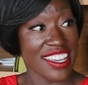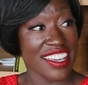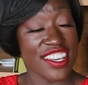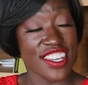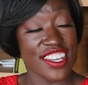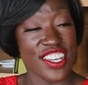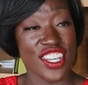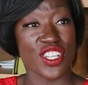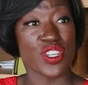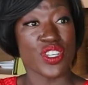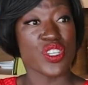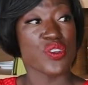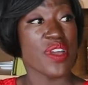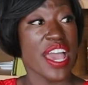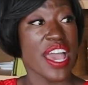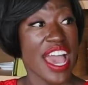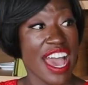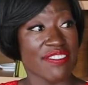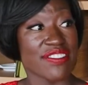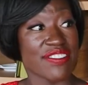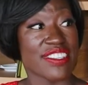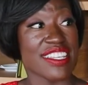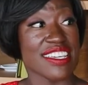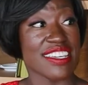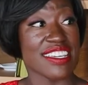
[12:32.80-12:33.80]
you know, you
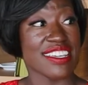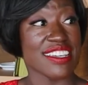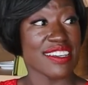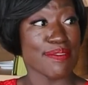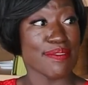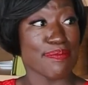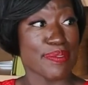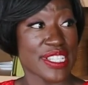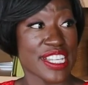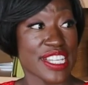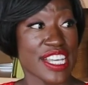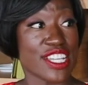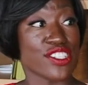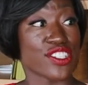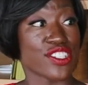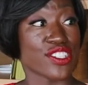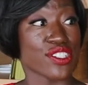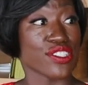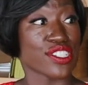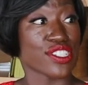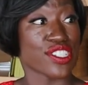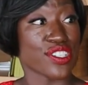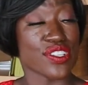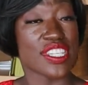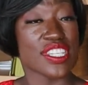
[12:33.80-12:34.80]
have the
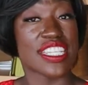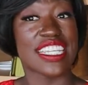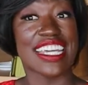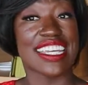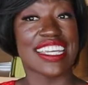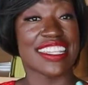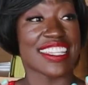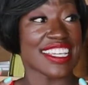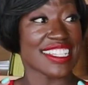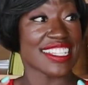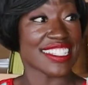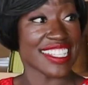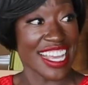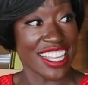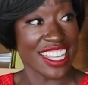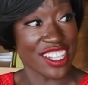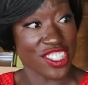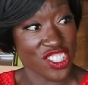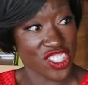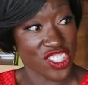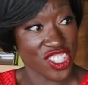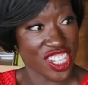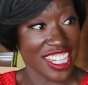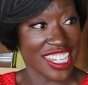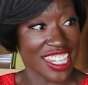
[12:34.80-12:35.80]
potential to get the
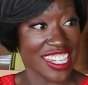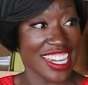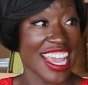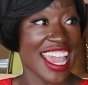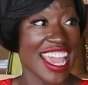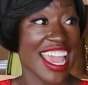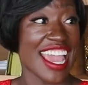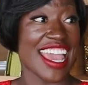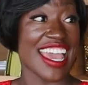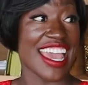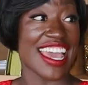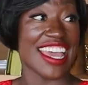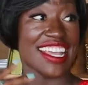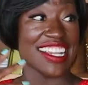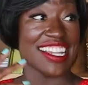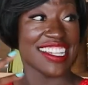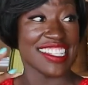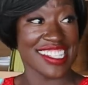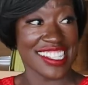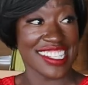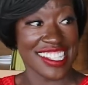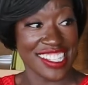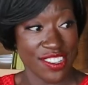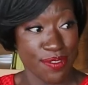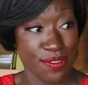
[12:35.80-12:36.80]
attention
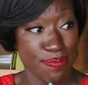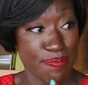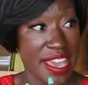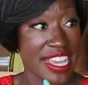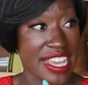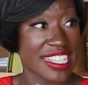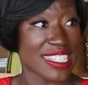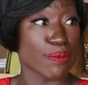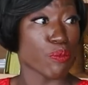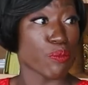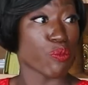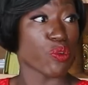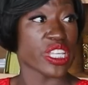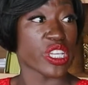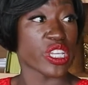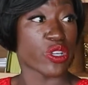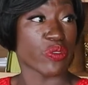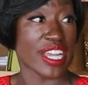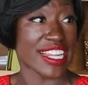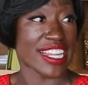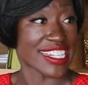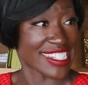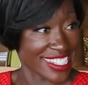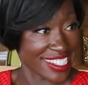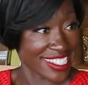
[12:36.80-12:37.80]
and, you know, make some really
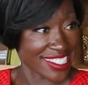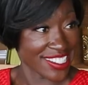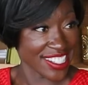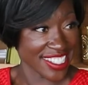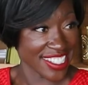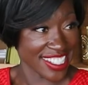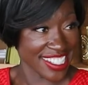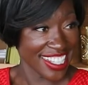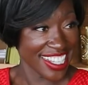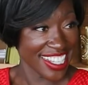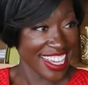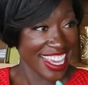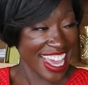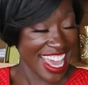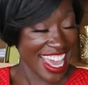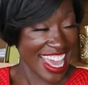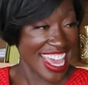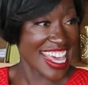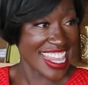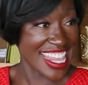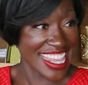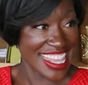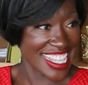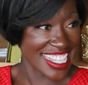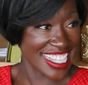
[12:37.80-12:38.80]
great deals
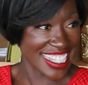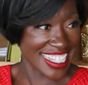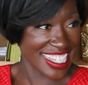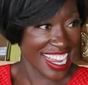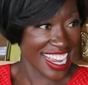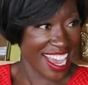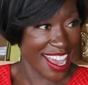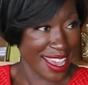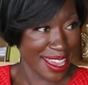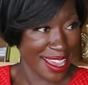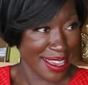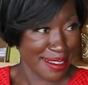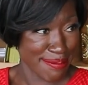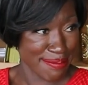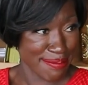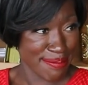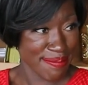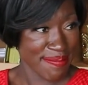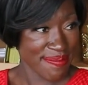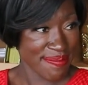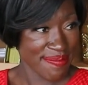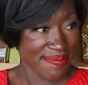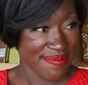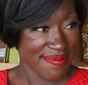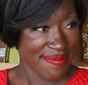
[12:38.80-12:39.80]
in this time.
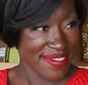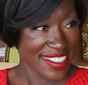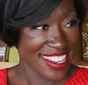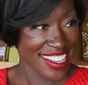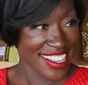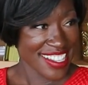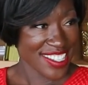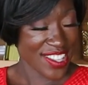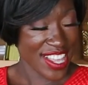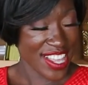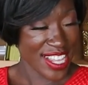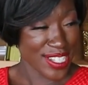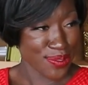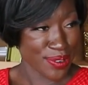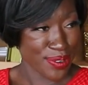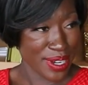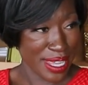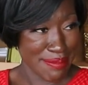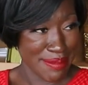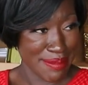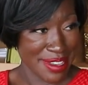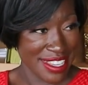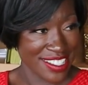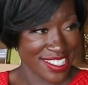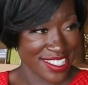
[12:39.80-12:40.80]
So that's what
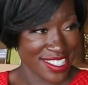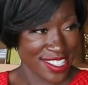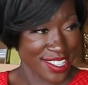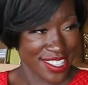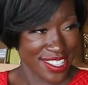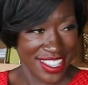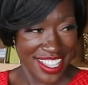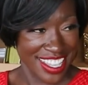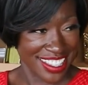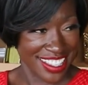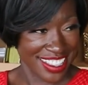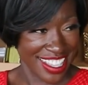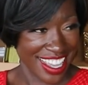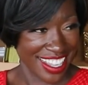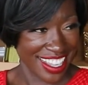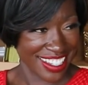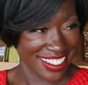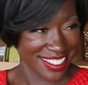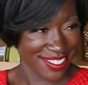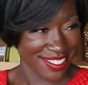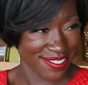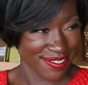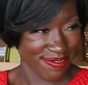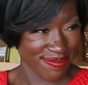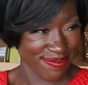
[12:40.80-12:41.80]
I mean. Do you think
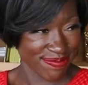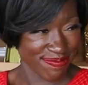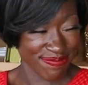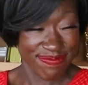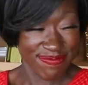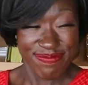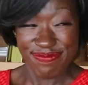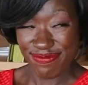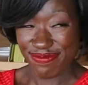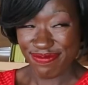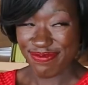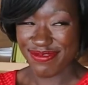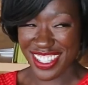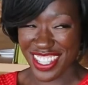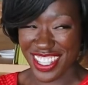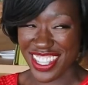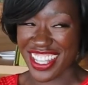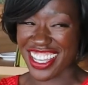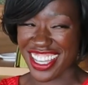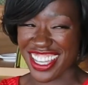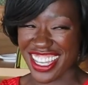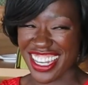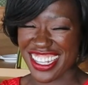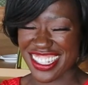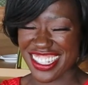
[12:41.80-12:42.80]
that
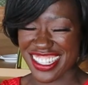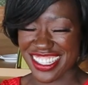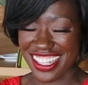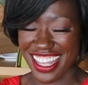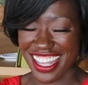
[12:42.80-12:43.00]
you're going to do